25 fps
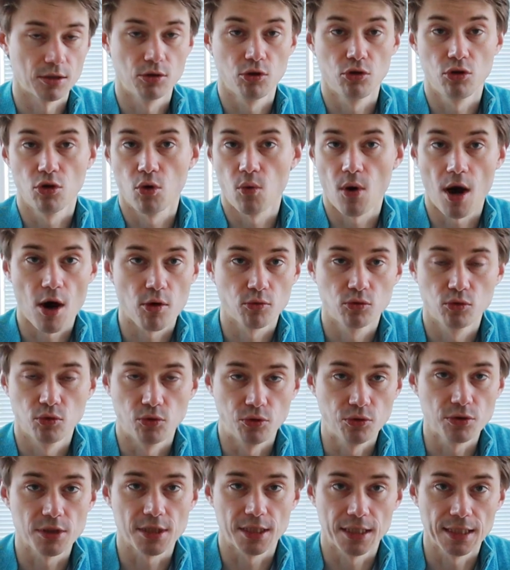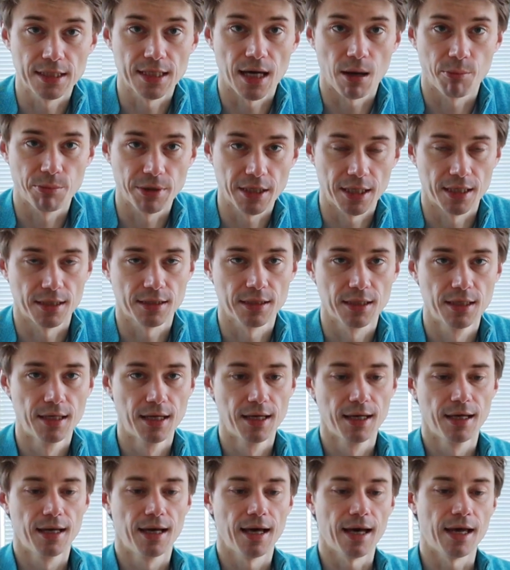don't know how to use GitHub yet.
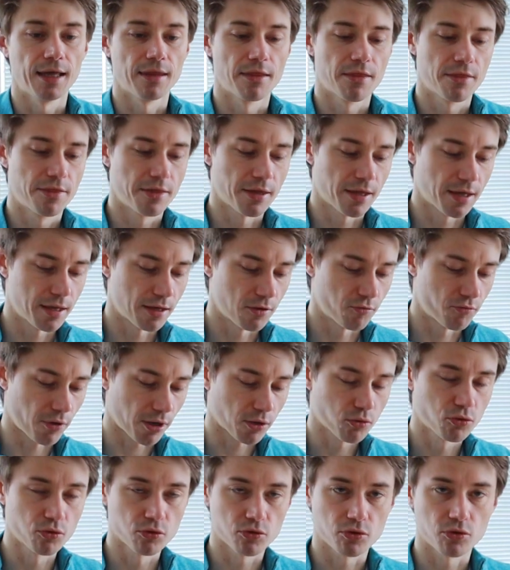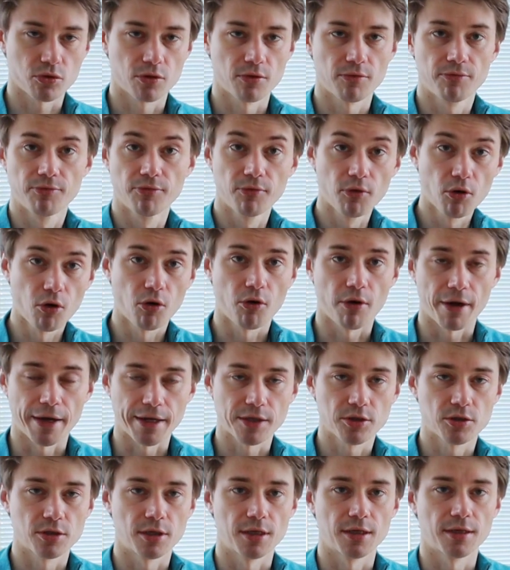And the recruiter,
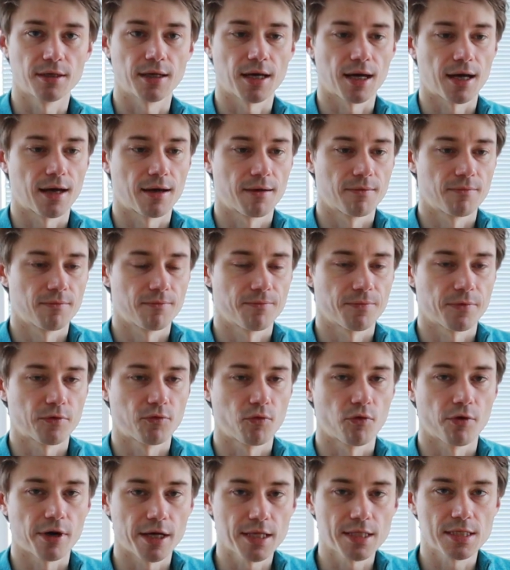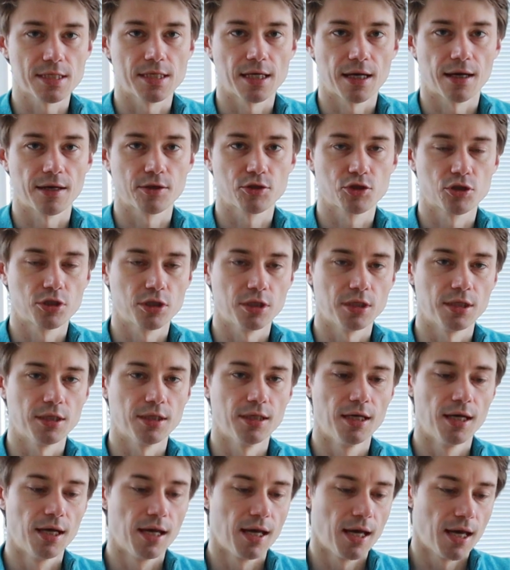Florencia,
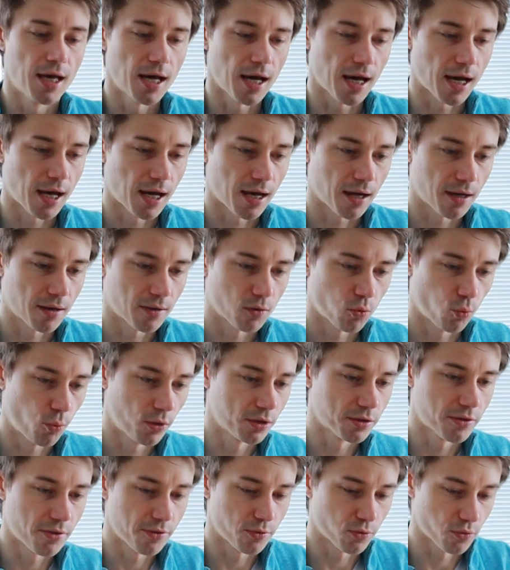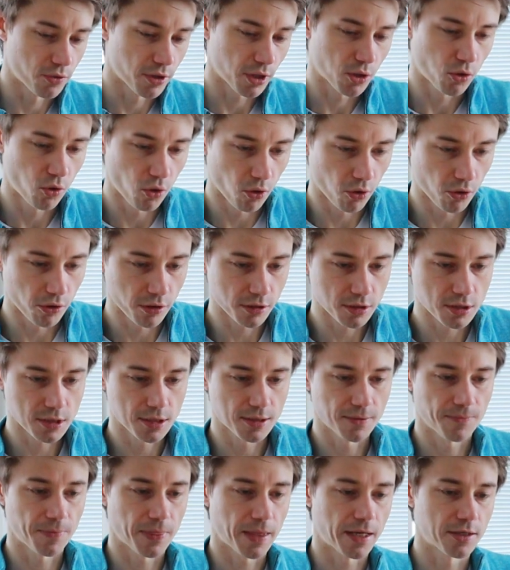she went through the
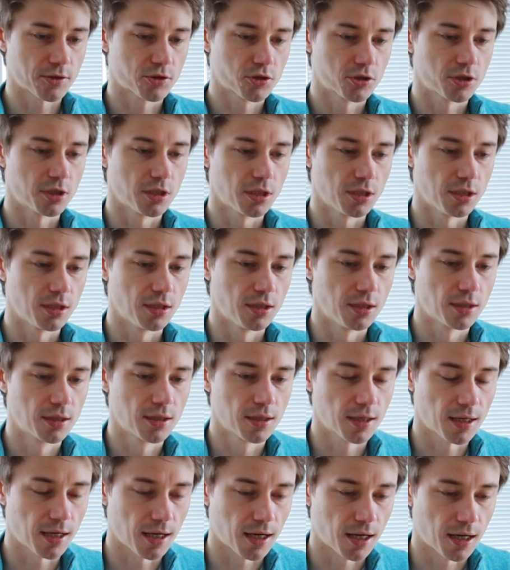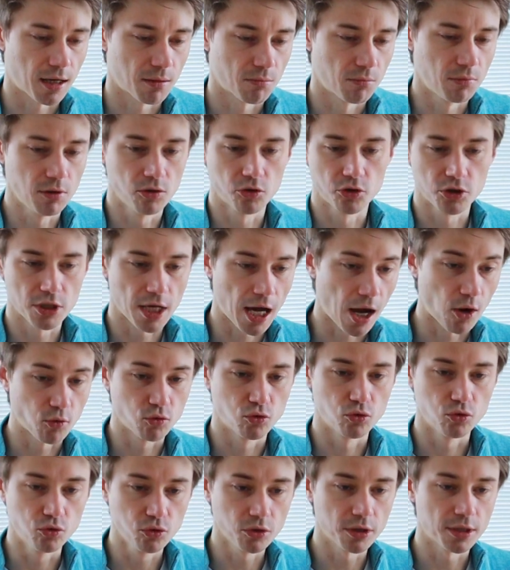course. She learned how
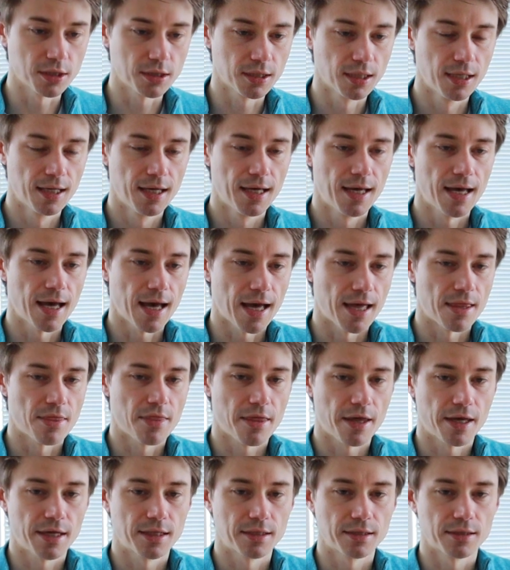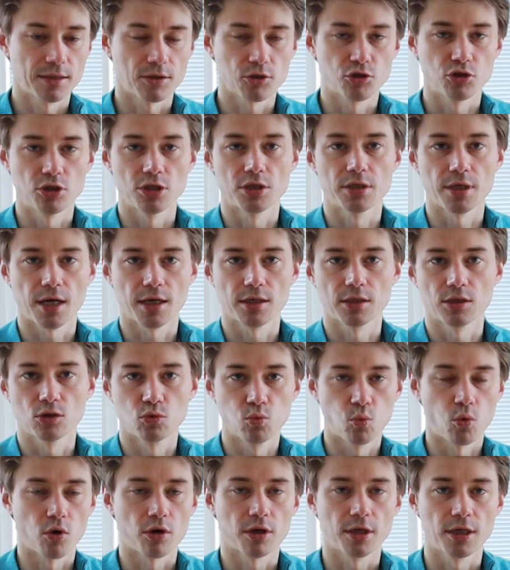to do it, and then she
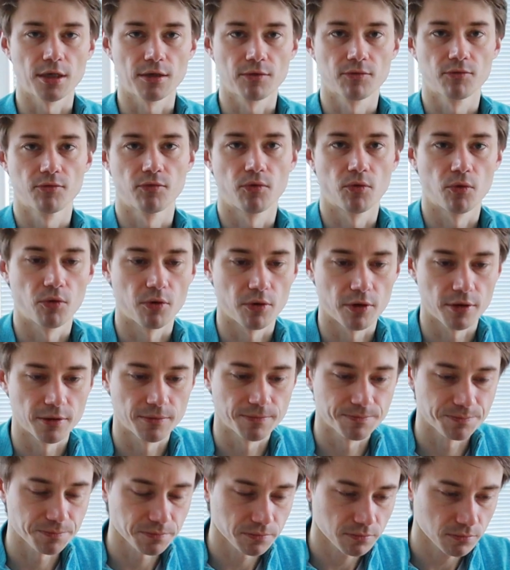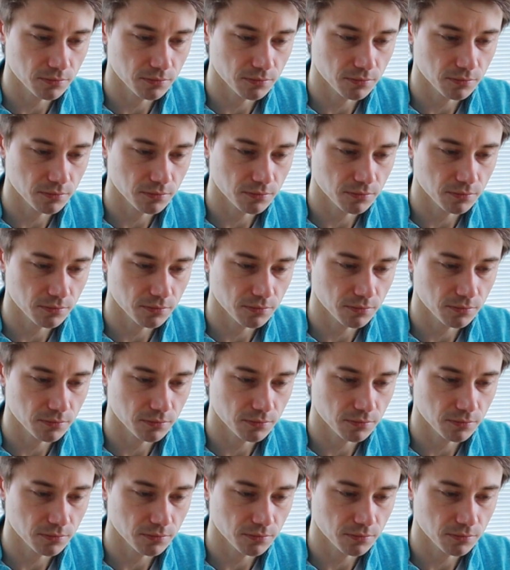started working for